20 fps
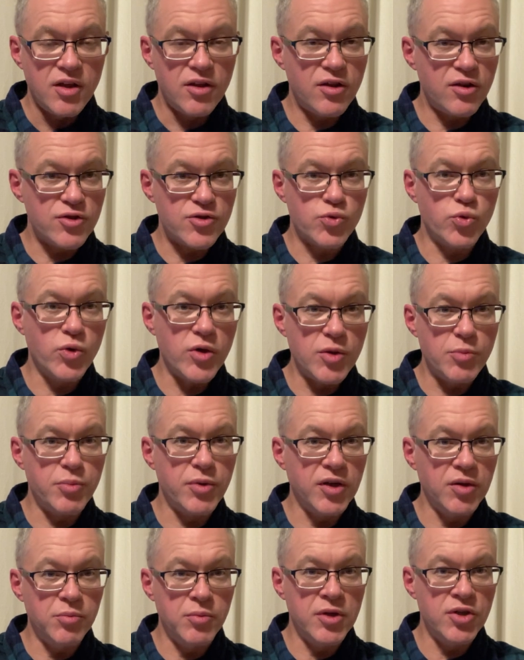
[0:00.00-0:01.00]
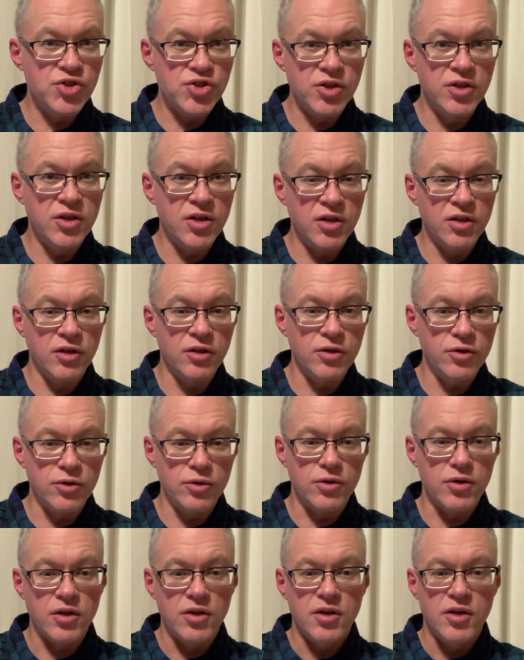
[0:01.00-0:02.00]
there's weeping mentioned in
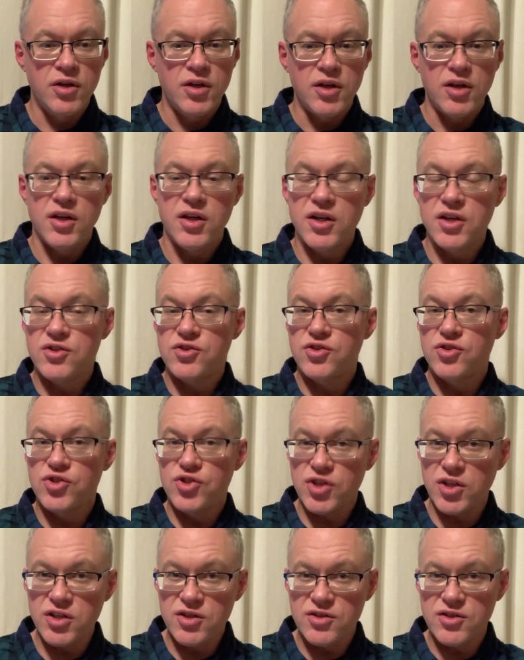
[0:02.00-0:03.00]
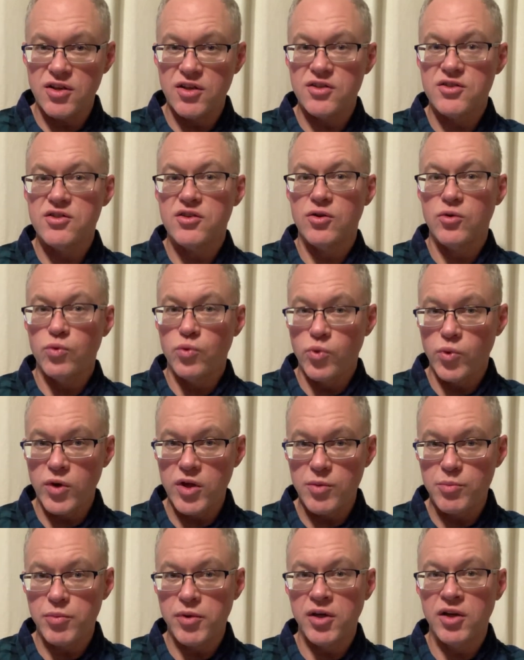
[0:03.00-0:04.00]
Luke, it's Jesus
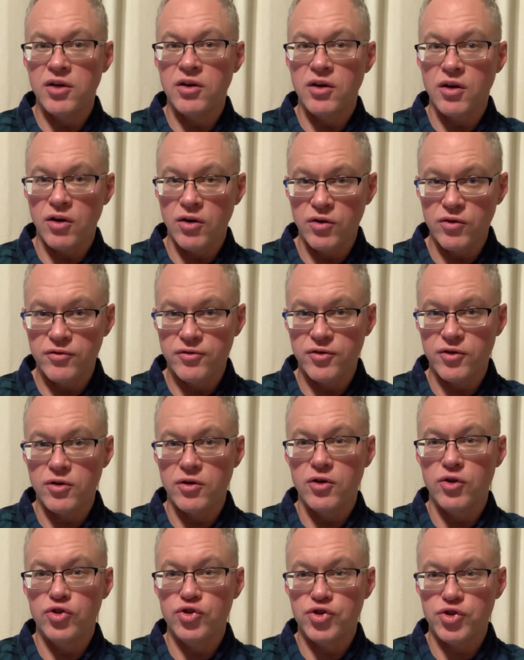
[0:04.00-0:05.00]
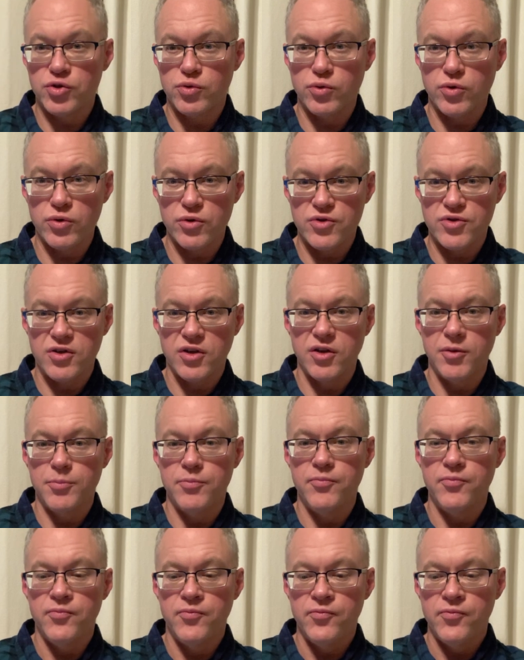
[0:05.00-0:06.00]
weeping over Jerusalem
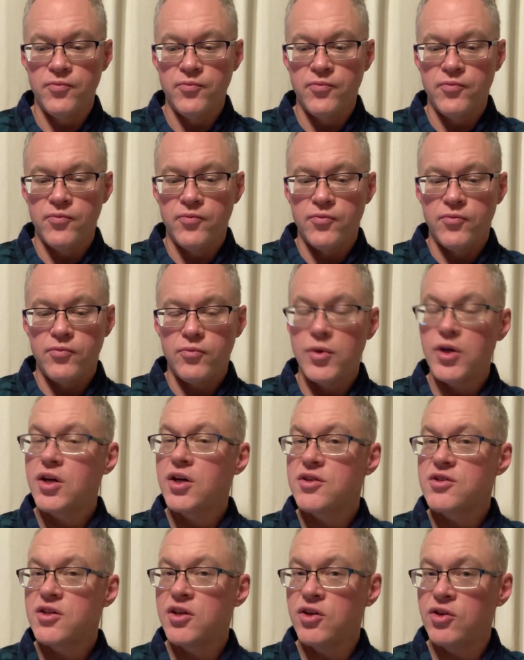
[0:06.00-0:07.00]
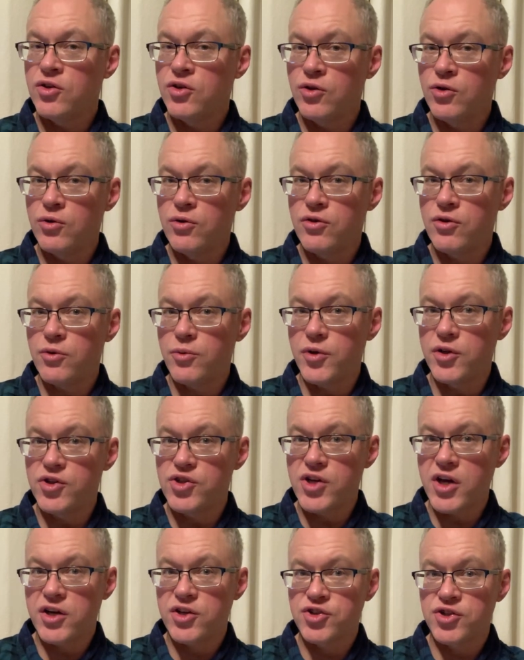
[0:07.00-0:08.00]
because he knew the
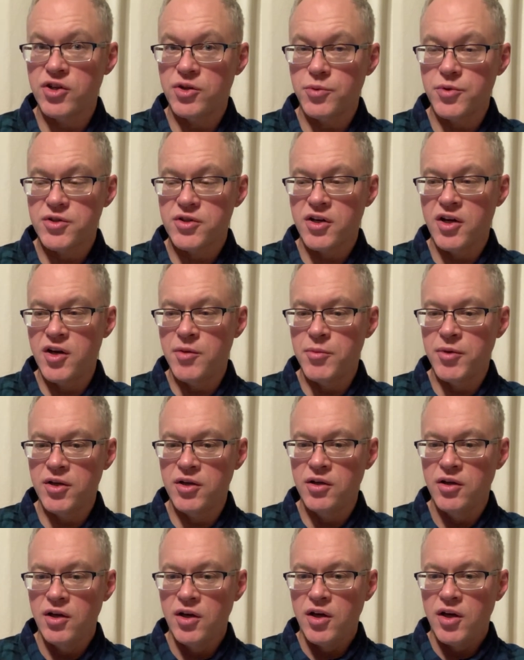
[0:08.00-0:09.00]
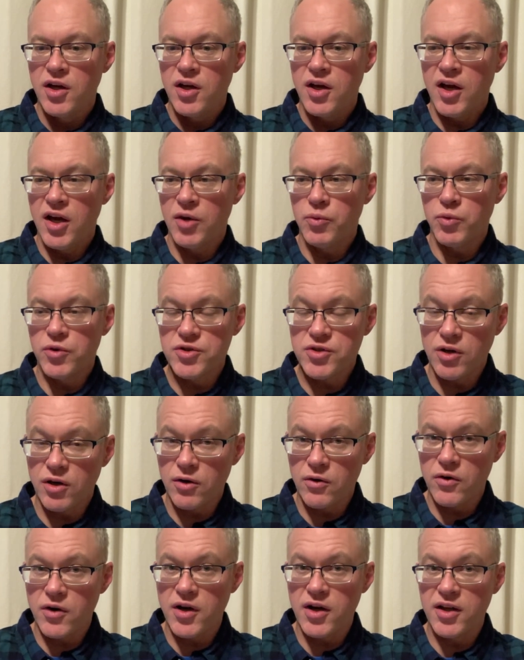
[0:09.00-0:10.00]
rejection was coming and was
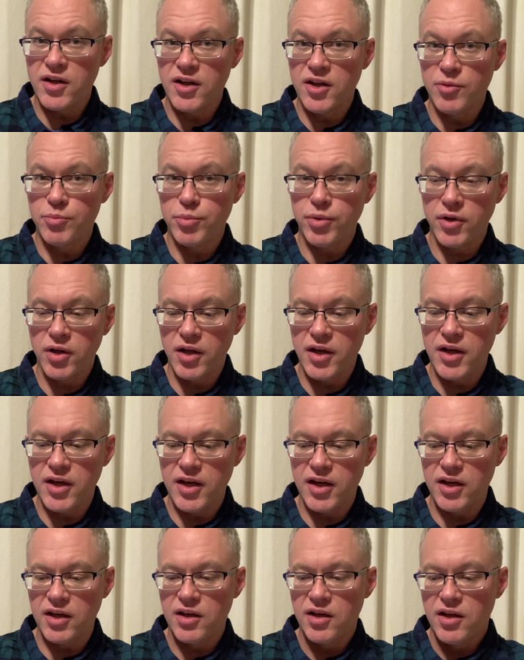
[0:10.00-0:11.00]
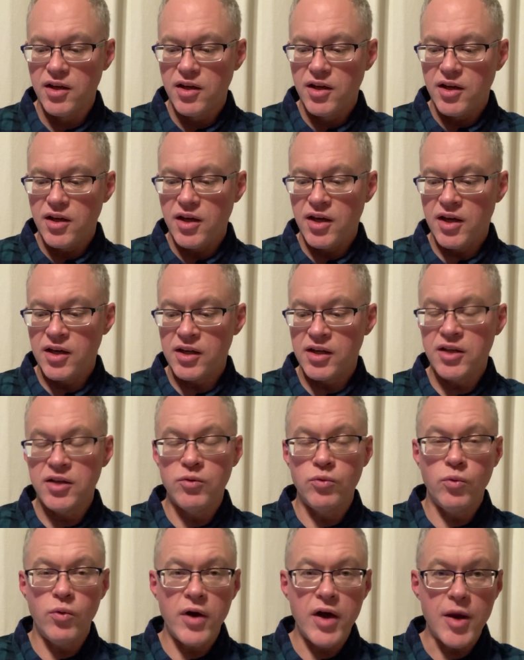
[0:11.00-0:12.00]
already in play, and he
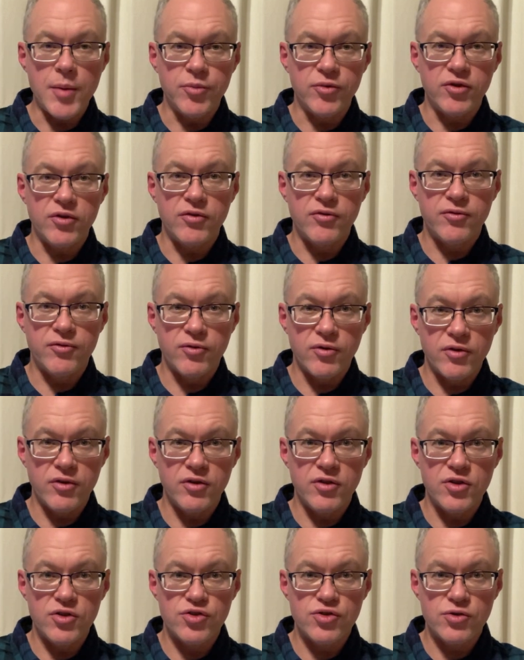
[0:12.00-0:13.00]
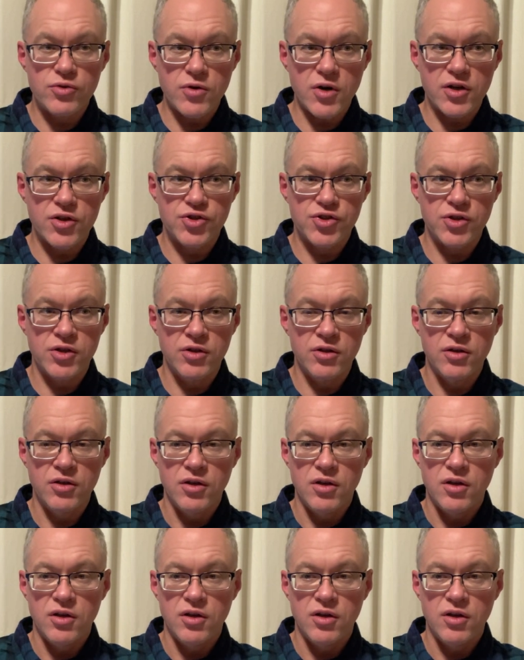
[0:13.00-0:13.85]
wept for the destruction